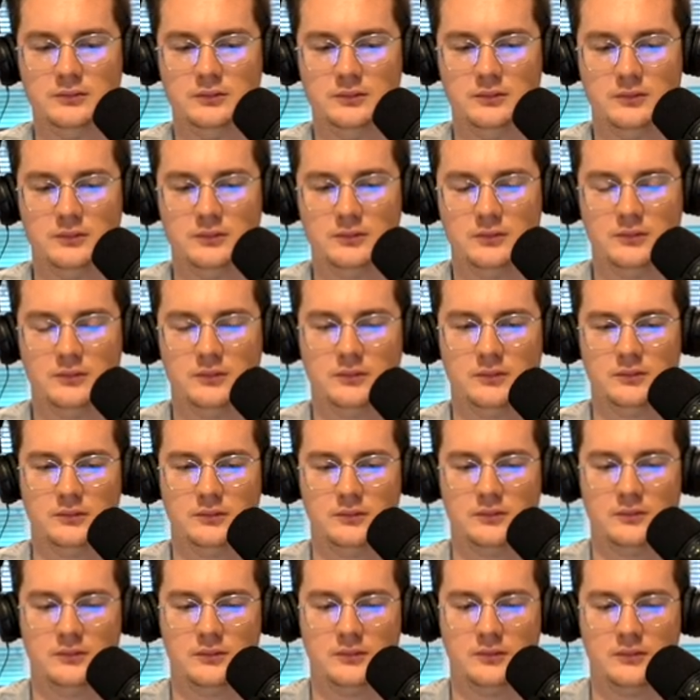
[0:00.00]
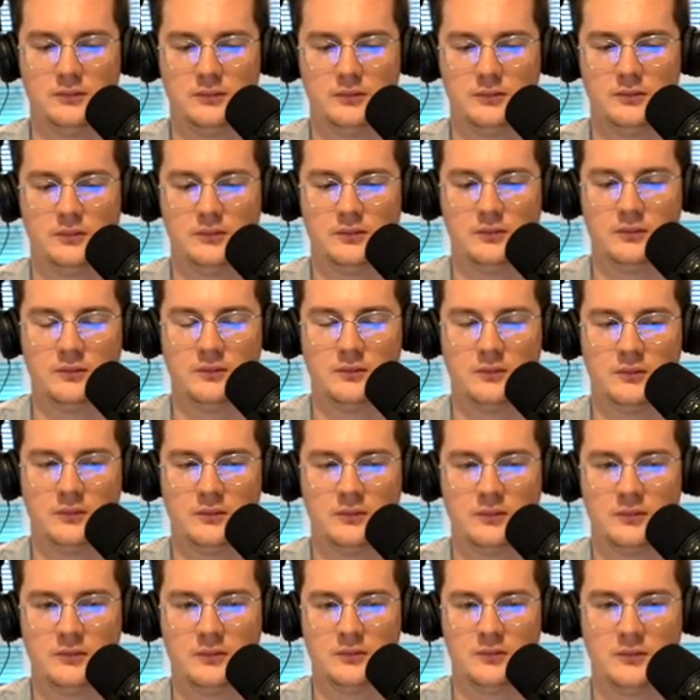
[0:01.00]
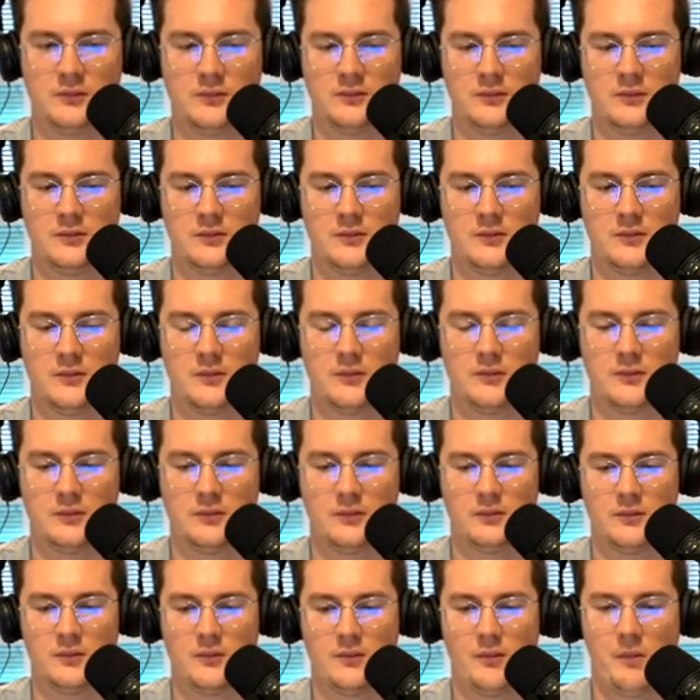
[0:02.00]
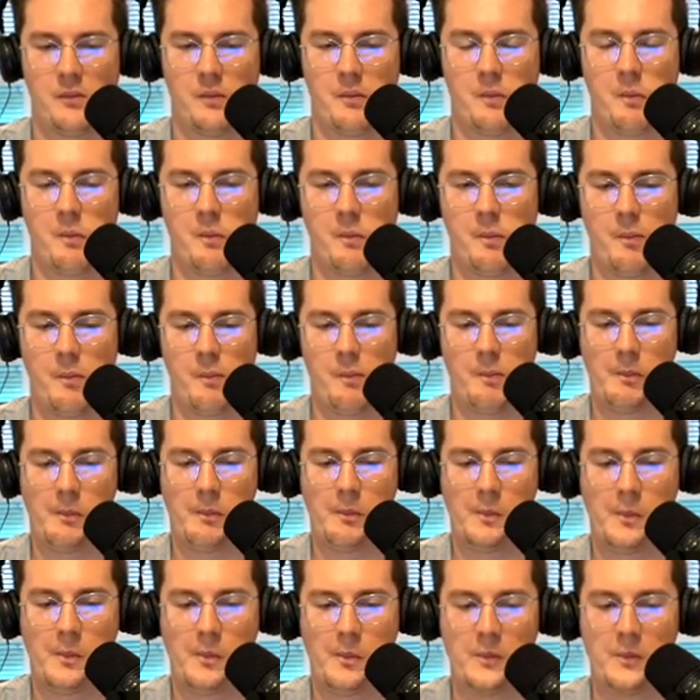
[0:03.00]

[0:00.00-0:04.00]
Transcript: [no speech]